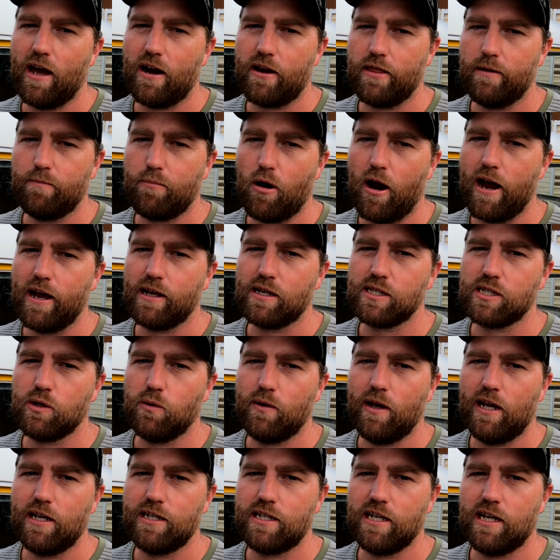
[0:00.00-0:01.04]
out of the brakes. So
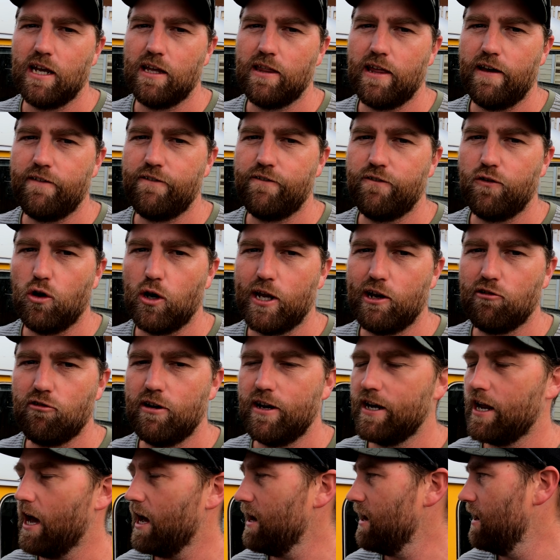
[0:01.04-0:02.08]
we had to get that fully
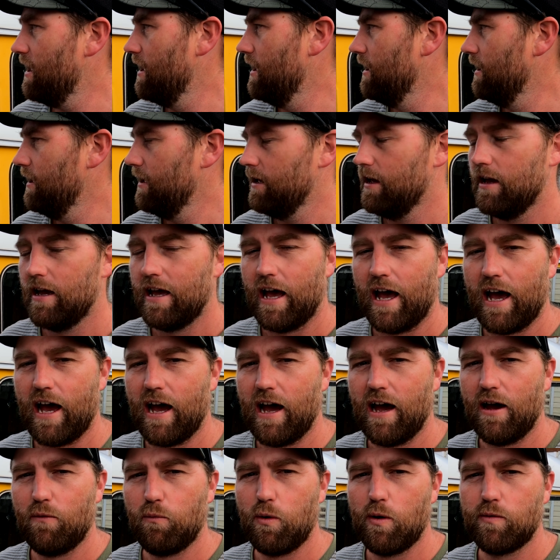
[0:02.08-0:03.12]
redone.
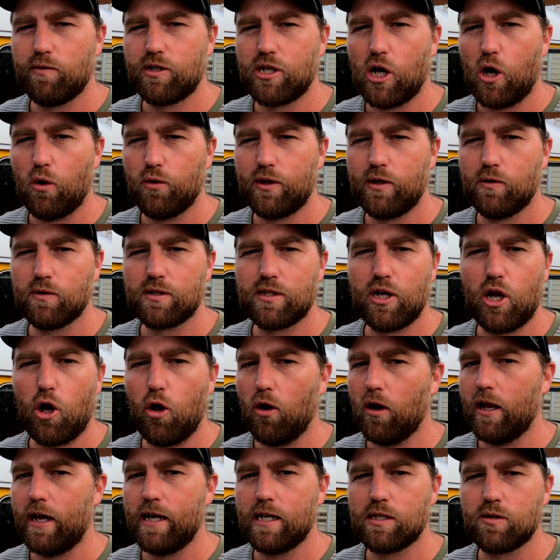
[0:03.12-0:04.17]
We were told there was
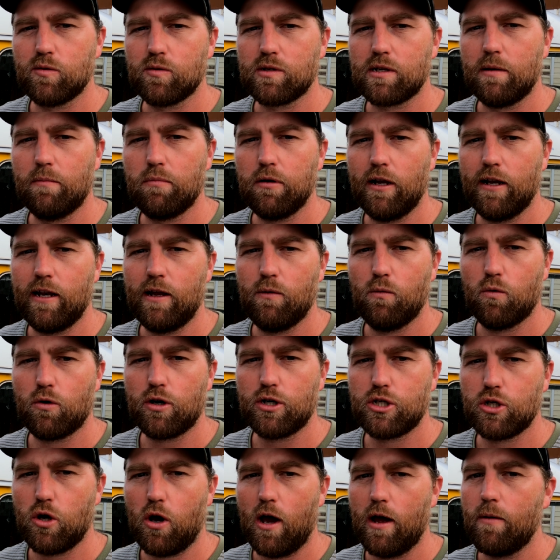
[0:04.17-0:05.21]
no leaks, it was completely
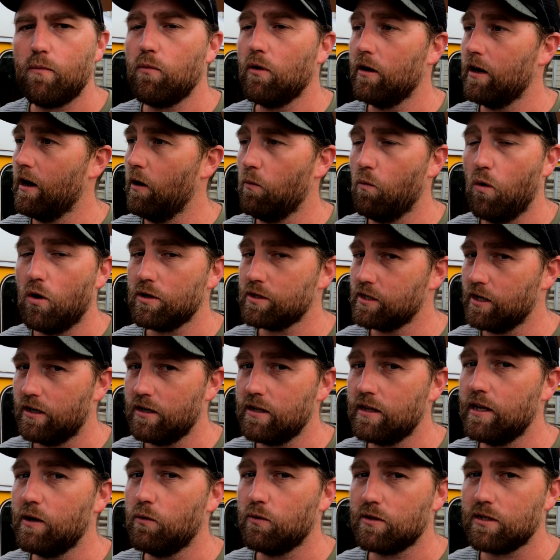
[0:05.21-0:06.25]
watertight. It
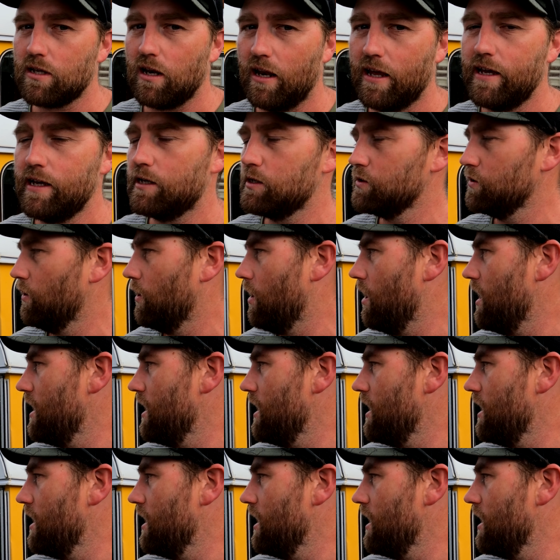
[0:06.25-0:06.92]
wasn't, there was leaks, all